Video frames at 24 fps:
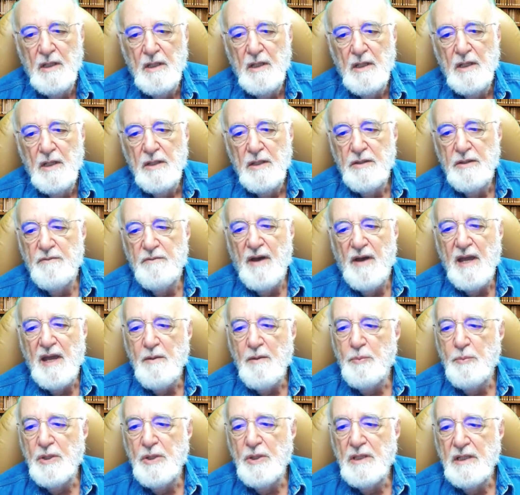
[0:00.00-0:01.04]
The
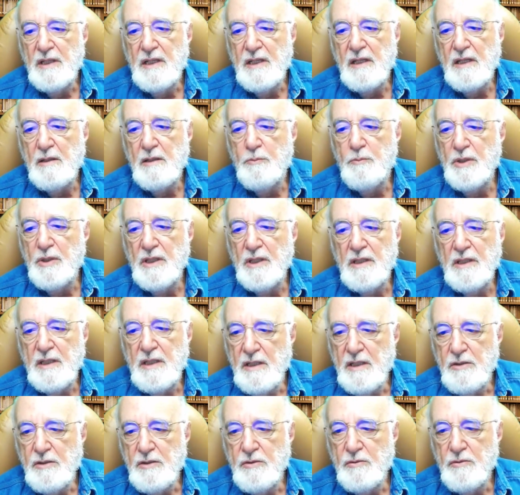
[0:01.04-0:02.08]
viability and
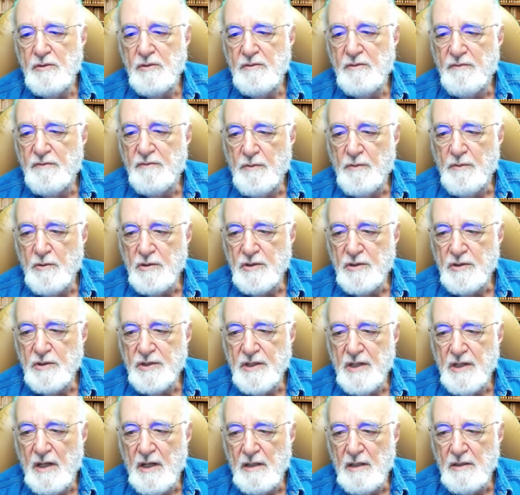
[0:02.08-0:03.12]
ability to enforce
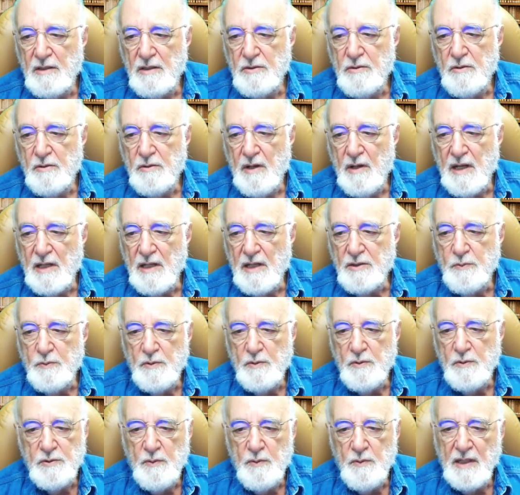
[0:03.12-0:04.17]
contracts was
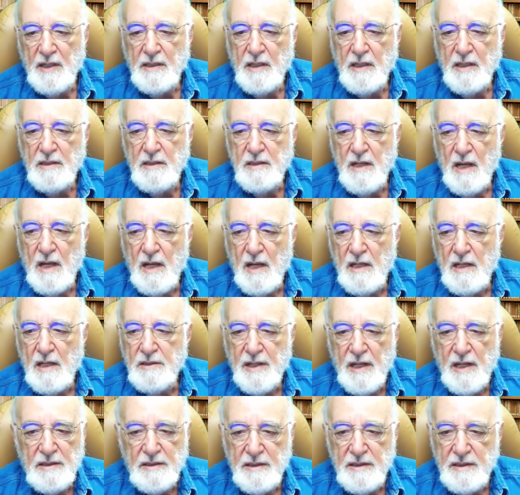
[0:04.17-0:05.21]
recognized
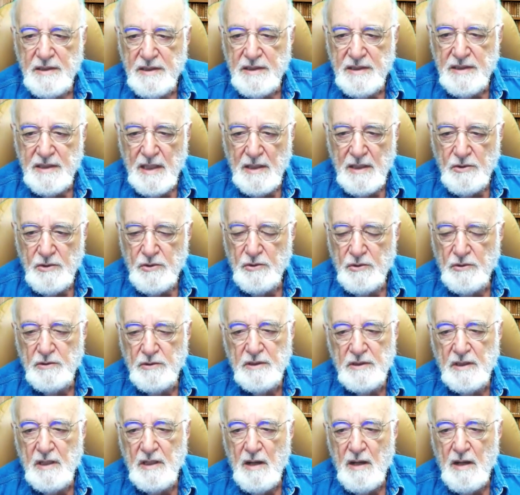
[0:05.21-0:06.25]
as essential to
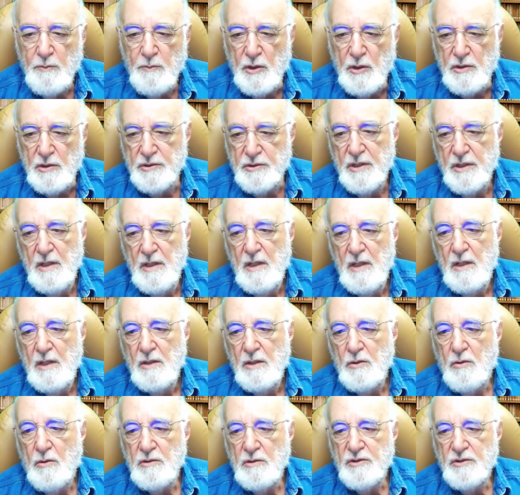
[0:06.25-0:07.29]
commerce.
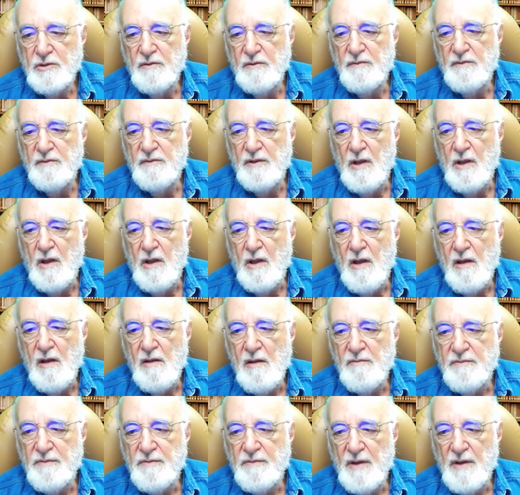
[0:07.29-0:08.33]
Courts of law
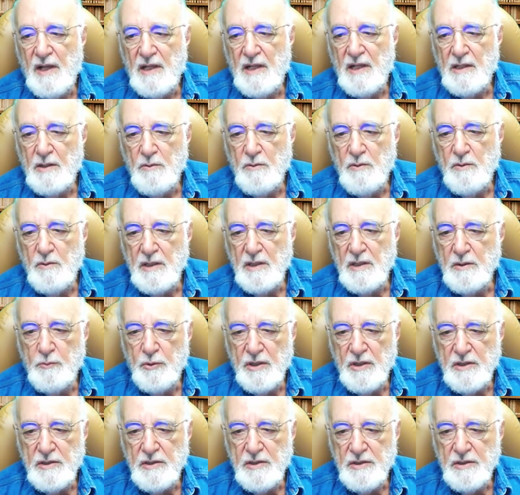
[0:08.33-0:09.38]
following the
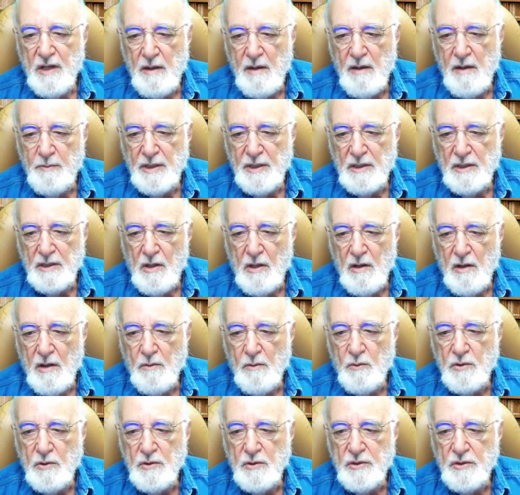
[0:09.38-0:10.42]
British common law
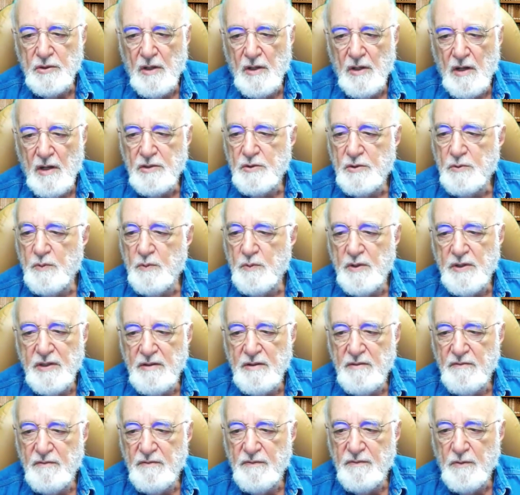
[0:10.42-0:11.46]
were charged with
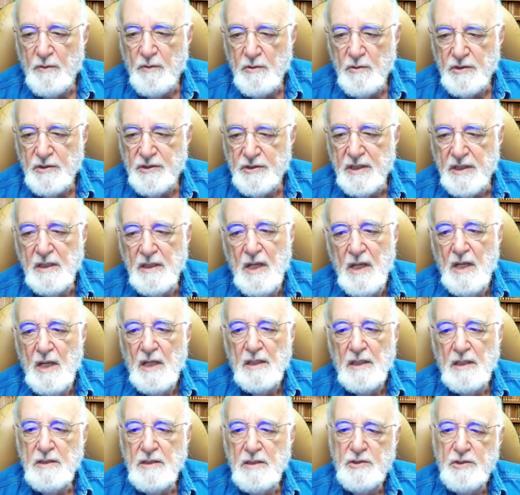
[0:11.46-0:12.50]
enforcing
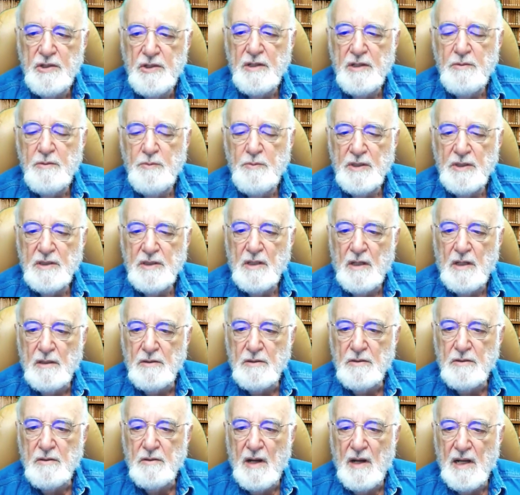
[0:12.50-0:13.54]
legitimate
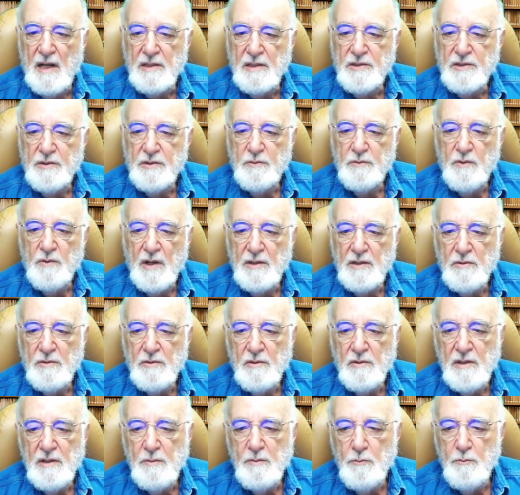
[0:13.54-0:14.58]
contracts and
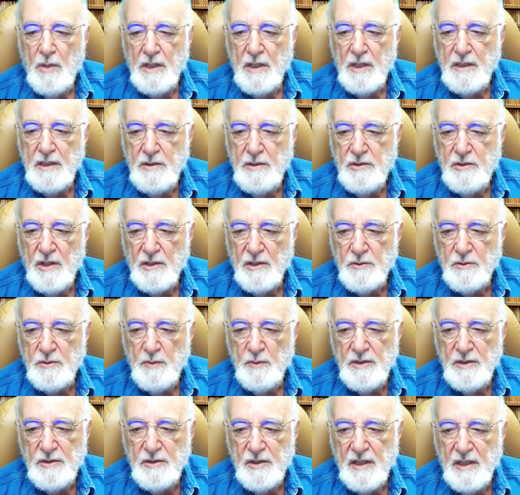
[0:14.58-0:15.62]
rendering money
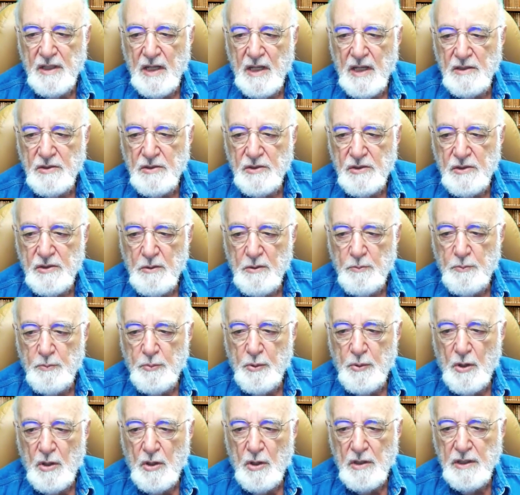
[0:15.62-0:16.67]
judgments against the
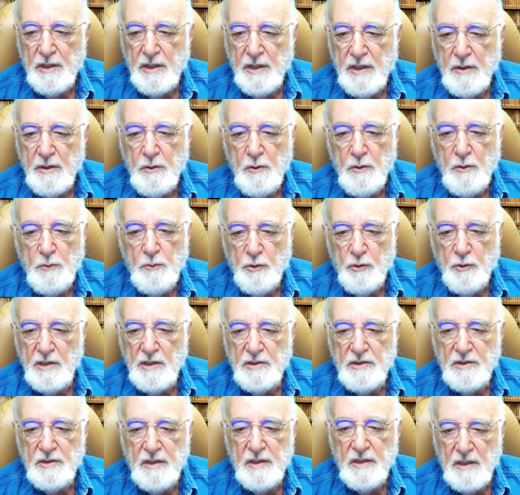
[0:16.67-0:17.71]
party who breached the
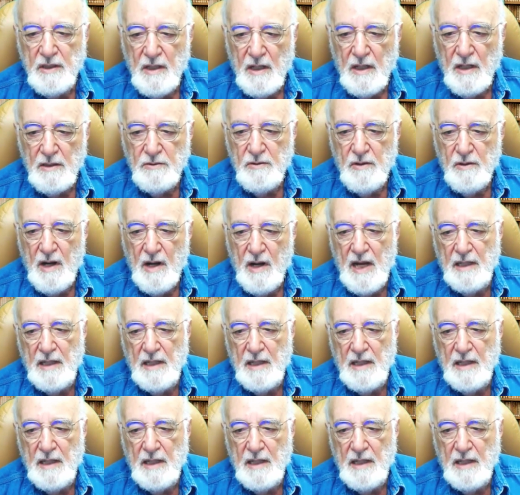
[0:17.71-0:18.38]
contract.